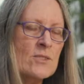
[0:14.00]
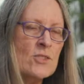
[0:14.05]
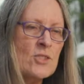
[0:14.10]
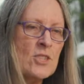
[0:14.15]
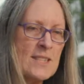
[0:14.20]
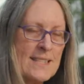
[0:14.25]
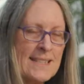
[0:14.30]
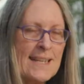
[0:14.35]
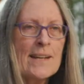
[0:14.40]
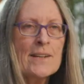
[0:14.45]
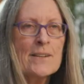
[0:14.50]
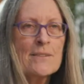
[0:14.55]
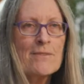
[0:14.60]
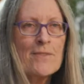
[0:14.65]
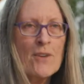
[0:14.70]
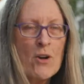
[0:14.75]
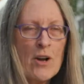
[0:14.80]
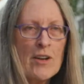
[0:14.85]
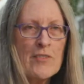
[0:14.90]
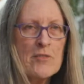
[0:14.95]
just under
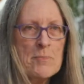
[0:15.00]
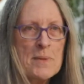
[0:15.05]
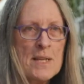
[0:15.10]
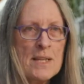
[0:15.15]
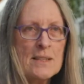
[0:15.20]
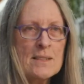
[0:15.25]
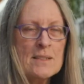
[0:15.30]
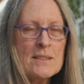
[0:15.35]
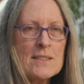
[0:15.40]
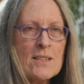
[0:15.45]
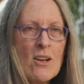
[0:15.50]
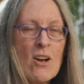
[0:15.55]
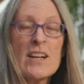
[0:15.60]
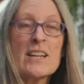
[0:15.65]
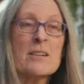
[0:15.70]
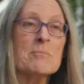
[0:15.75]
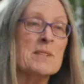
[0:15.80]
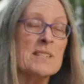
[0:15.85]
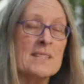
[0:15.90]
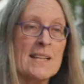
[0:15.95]
five minutes, I
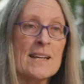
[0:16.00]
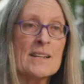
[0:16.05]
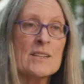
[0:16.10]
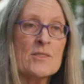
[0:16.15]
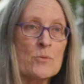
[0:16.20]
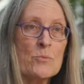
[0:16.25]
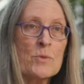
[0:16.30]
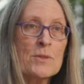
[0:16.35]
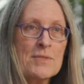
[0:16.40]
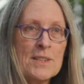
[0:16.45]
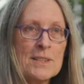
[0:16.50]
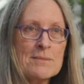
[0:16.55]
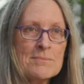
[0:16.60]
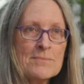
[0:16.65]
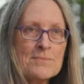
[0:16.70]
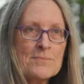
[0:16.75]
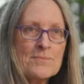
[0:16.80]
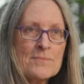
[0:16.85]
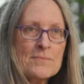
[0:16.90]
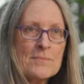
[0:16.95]
can be down at the river.
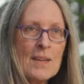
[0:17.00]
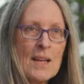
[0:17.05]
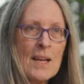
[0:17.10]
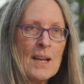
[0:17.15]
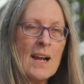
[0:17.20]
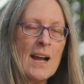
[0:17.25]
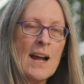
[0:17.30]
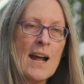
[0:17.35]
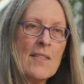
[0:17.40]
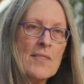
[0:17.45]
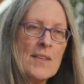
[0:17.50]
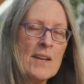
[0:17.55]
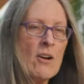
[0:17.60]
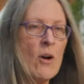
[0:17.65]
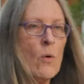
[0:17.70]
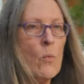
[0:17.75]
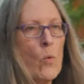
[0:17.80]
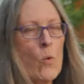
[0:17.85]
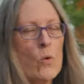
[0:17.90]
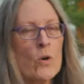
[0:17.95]
And then
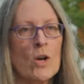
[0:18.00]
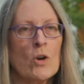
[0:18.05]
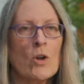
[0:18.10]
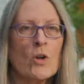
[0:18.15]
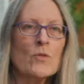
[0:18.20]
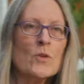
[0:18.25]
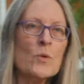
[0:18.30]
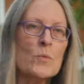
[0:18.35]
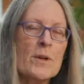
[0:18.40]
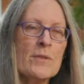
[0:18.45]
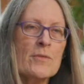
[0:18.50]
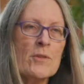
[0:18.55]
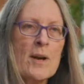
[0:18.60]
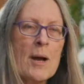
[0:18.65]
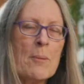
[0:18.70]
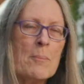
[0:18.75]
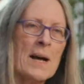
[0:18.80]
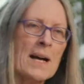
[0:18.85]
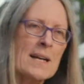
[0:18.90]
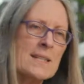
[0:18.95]
I'll walk along the river
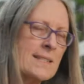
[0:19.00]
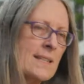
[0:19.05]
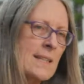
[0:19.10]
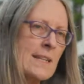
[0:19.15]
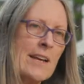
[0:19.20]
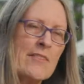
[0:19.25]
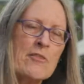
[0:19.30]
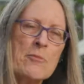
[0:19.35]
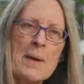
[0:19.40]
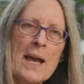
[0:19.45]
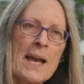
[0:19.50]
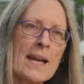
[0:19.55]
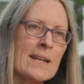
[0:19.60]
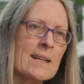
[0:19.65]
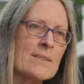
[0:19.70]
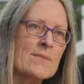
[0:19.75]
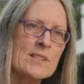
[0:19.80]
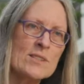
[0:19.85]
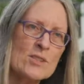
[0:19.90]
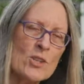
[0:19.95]
up past the left bank
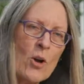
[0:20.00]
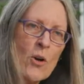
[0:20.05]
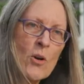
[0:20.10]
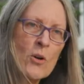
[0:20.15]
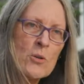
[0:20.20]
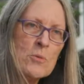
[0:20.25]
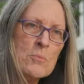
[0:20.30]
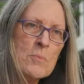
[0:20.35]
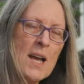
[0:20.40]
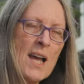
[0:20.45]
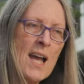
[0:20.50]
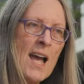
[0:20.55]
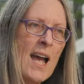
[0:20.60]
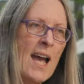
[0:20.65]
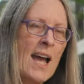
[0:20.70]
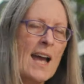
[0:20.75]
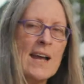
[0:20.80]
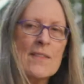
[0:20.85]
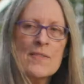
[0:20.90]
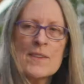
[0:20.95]
and the dome,
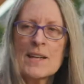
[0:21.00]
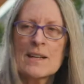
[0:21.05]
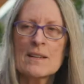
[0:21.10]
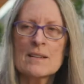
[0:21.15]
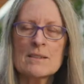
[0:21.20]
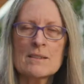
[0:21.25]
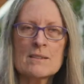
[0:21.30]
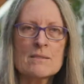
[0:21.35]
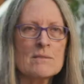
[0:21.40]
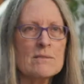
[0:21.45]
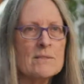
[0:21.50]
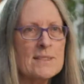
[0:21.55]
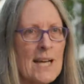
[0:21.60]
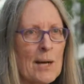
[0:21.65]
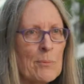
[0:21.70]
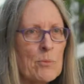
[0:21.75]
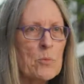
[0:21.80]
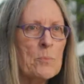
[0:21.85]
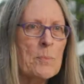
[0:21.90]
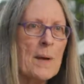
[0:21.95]
and then
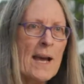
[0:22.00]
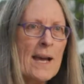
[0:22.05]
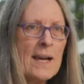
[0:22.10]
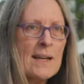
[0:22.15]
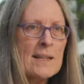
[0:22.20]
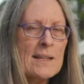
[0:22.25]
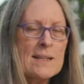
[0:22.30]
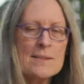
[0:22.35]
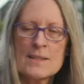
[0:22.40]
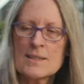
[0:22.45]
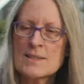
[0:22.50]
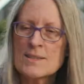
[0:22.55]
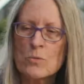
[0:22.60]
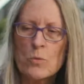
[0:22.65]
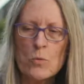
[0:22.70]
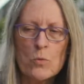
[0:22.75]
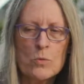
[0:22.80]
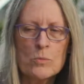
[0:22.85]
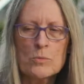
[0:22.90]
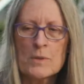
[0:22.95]
double back, and there's
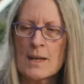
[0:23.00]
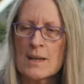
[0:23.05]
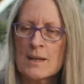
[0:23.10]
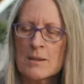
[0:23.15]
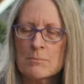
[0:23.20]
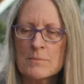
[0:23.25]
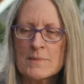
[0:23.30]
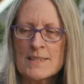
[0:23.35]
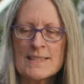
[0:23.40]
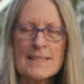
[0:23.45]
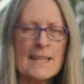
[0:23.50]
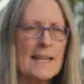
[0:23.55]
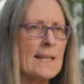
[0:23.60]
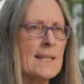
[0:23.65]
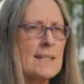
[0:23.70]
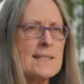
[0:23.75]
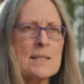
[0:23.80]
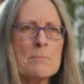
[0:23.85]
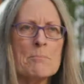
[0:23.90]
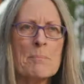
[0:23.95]
all um,
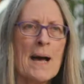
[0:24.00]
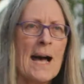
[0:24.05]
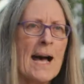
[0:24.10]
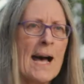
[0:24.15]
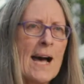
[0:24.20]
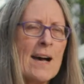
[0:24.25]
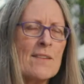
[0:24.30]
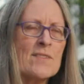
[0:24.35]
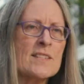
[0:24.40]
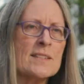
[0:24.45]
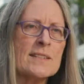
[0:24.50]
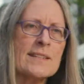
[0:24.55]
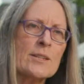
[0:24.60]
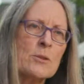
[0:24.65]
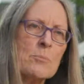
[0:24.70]
stairs and paths and little